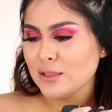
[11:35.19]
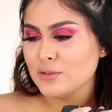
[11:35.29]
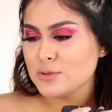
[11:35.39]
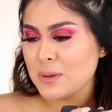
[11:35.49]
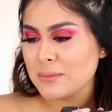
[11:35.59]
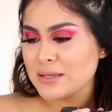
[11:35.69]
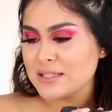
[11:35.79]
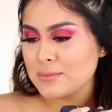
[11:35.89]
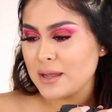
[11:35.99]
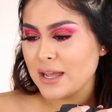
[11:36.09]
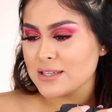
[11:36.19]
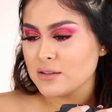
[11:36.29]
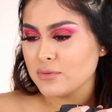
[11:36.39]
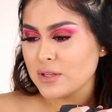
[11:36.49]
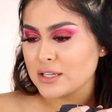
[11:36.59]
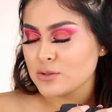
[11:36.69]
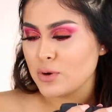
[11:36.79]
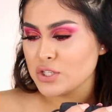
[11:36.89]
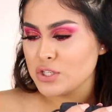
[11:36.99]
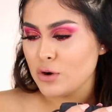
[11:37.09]
loose pigments in my hands of like
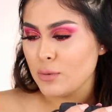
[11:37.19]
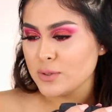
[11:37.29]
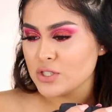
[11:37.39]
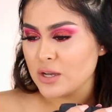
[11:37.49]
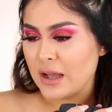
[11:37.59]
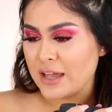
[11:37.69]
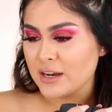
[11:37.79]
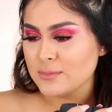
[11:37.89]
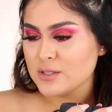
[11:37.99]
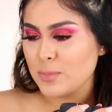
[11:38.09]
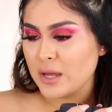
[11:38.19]
swatching a whole bunch of items.